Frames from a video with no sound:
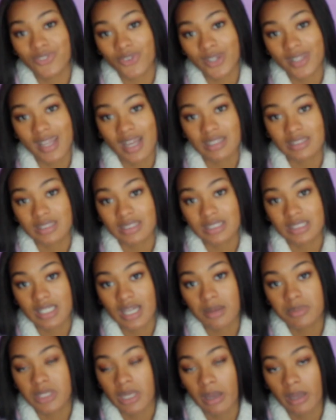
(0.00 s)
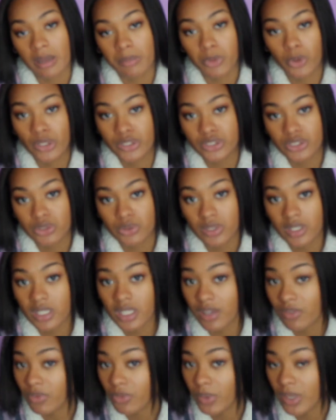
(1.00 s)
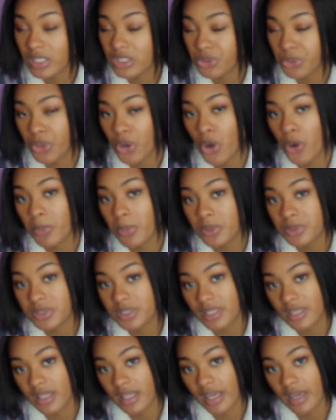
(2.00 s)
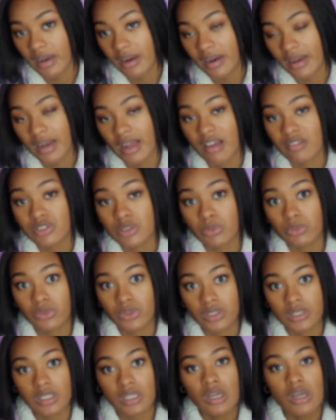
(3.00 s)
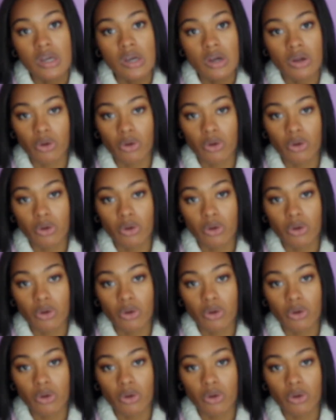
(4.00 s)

4,000 subs, I am going to do a giveaway, so we're almost there, and I have some really